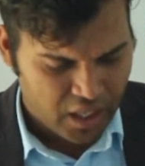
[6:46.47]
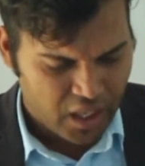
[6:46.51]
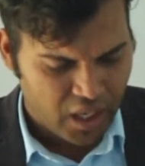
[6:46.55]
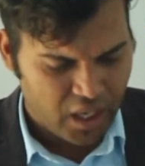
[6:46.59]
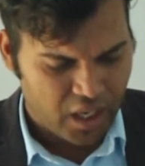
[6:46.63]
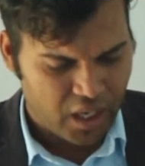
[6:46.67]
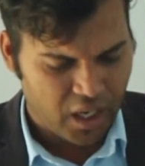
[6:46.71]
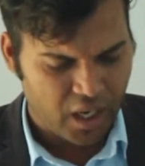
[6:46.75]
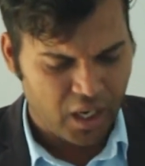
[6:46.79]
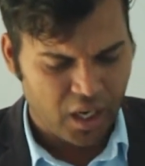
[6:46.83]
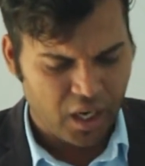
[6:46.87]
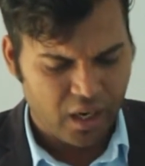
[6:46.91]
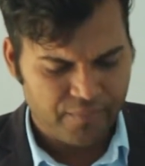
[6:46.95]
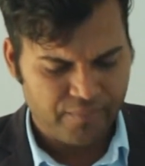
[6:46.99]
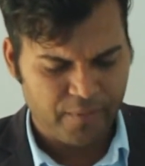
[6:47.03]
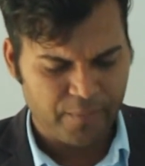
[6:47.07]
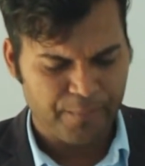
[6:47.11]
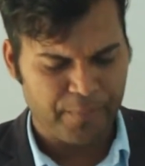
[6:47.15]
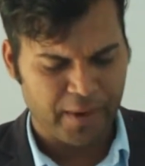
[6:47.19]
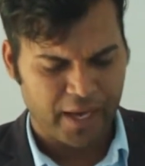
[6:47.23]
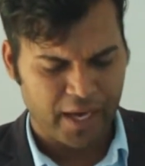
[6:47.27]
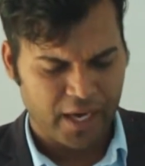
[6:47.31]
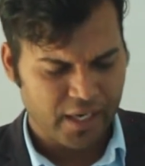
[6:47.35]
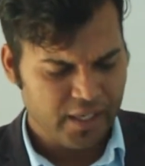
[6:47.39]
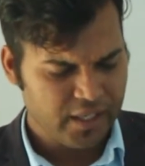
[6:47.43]
of a
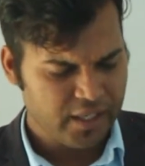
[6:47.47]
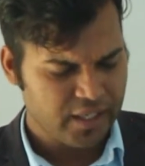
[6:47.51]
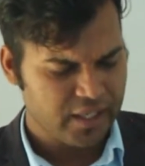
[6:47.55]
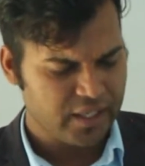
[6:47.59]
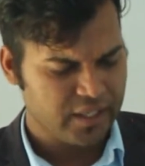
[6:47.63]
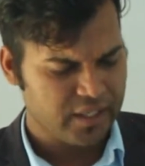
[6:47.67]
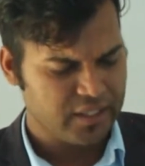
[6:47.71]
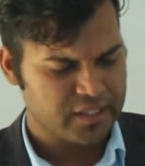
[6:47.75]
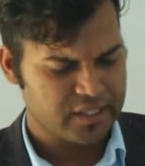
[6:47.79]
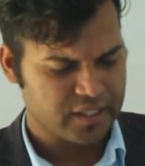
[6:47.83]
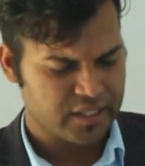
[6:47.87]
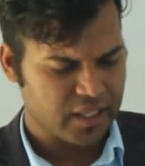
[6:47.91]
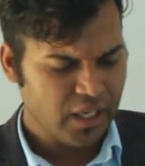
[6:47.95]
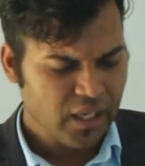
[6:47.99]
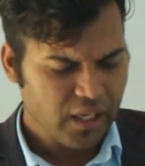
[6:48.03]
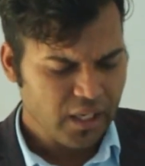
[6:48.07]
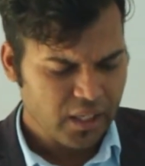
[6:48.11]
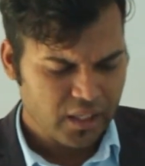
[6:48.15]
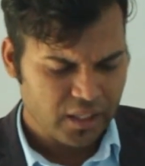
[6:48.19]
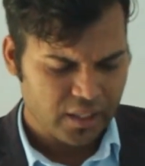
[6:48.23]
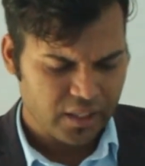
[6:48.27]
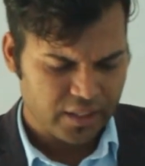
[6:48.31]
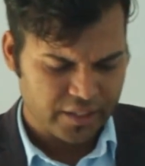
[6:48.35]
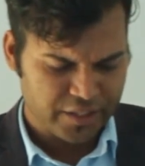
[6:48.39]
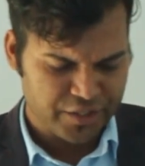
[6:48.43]
plant is called
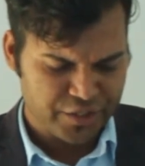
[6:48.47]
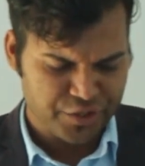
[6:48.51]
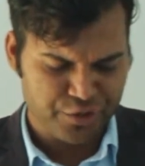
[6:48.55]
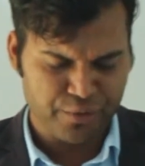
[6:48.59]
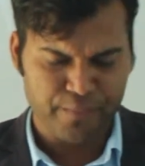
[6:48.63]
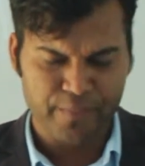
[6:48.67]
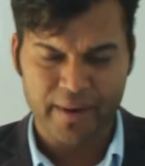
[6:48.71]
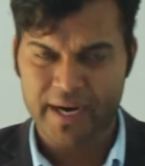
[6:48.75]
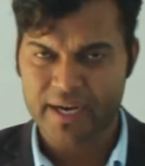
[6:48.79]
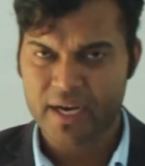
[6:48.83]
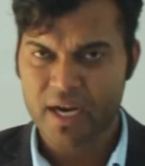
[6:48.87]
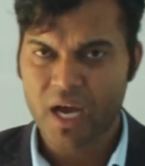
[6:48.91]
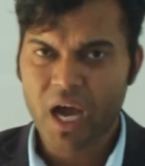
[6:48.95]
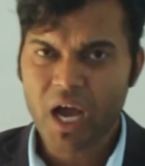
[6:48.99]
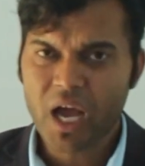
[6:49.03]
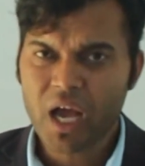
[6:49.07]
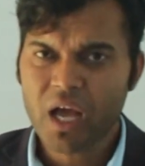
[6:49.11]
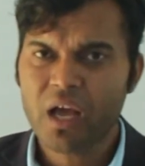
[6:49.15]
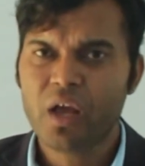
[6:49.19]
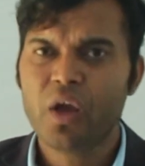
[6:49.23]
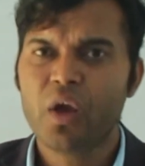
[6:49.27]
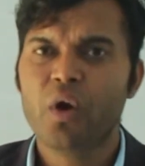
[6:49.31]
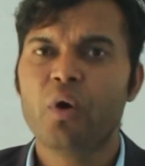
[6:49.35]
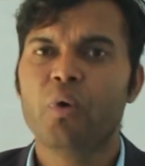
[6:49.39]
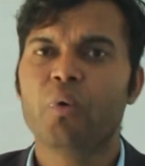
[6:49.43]

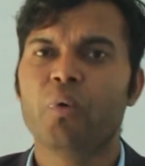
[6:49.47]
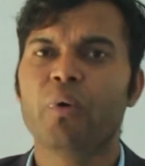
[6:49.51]
stomata.